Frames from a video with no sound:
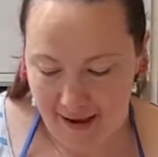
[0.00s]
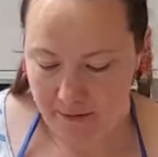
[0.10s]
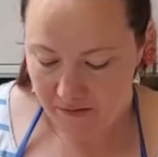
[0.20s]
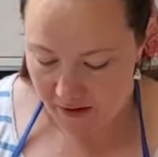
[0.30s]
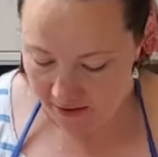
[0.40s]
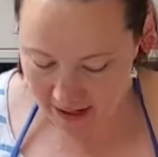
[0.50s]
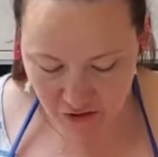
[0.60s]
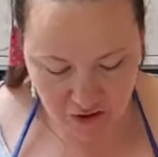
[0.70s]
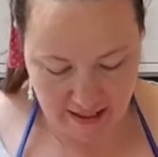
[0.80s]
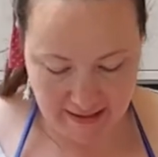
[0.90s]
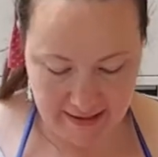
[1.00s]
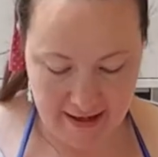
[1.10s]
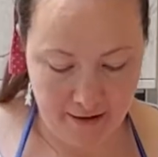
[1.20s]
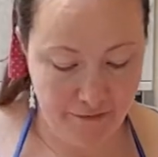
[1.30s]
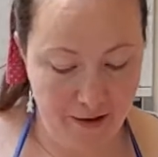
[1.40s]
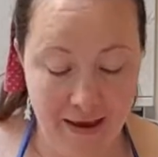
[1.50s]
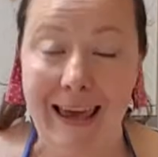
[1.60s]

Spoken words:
It was very interesting. I've never